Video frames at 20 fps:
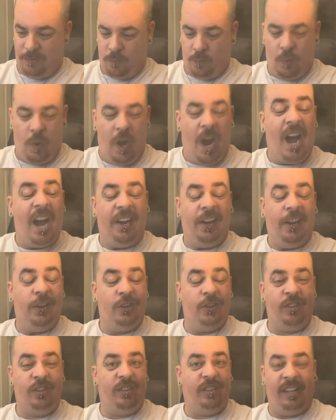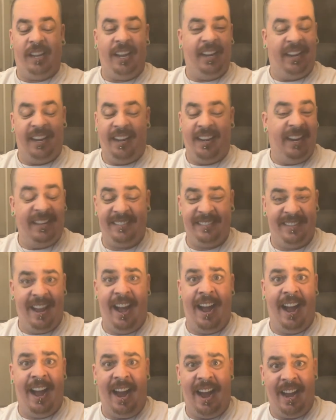wattage. Like, and it's
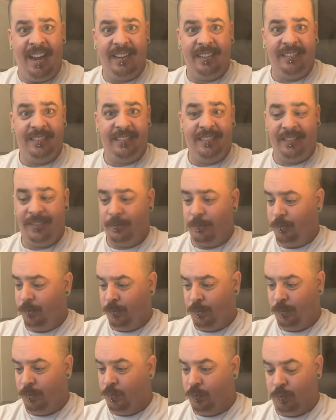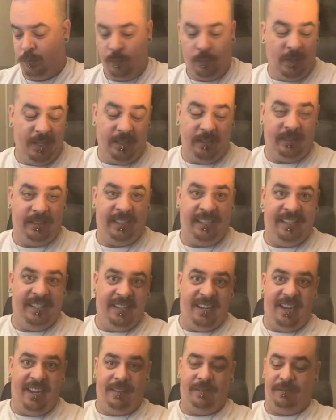not hot, weirdly
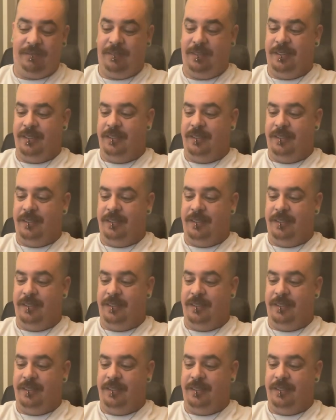enough.